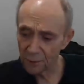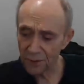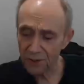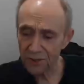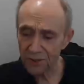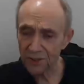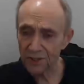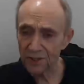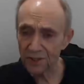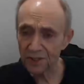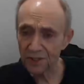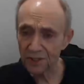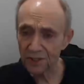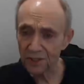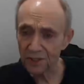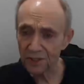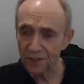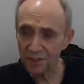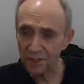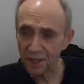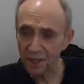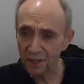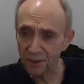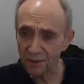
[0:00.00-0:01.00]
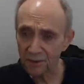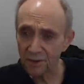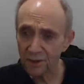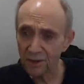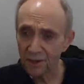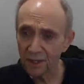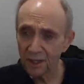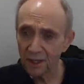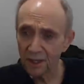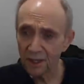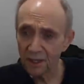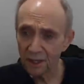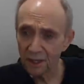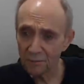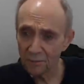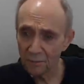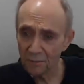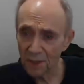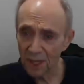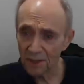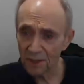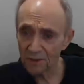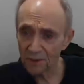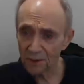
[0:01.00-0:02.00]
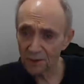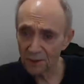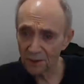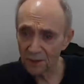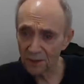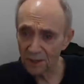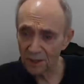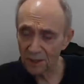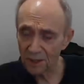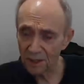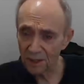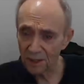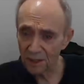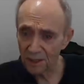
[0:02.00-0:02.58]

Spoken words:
persistence of mental